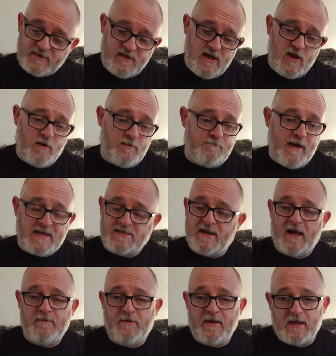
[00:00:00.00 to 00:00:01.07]
there are better
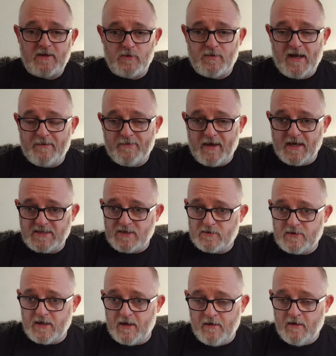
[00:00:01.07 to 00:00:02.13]
double IPAs
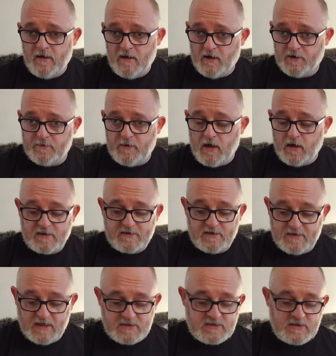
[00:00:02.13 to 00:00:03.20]
out there on the market
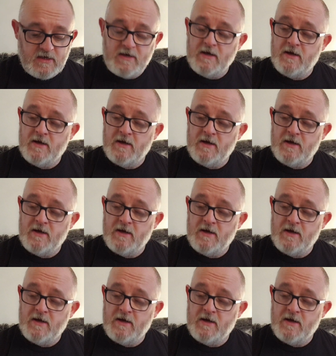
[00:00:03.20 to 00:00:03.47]
than this.